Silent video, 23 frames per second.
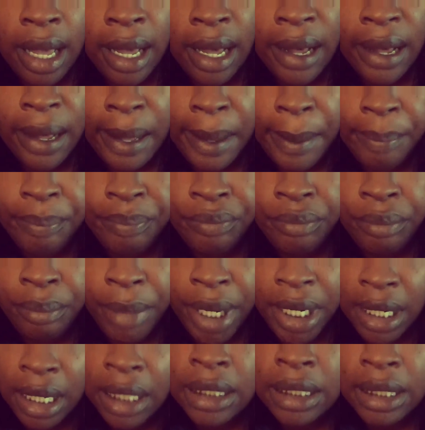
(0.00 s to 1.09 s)

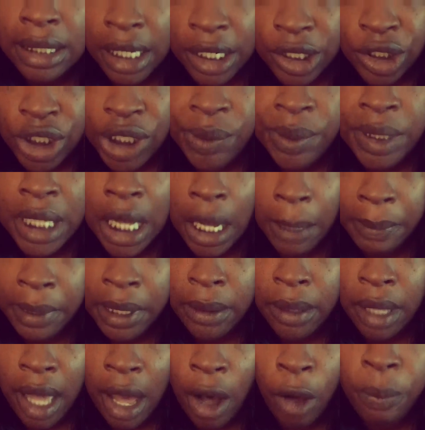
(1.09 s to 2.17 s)
But nonetheless, she was
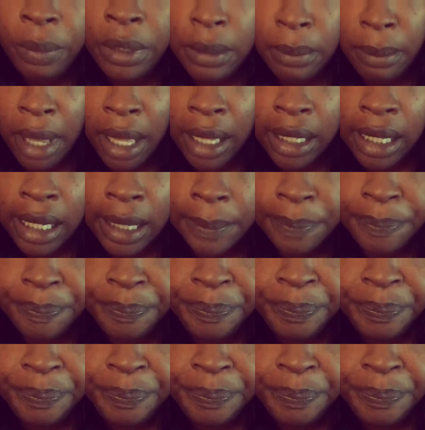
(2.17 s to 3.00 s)
helping Mellie.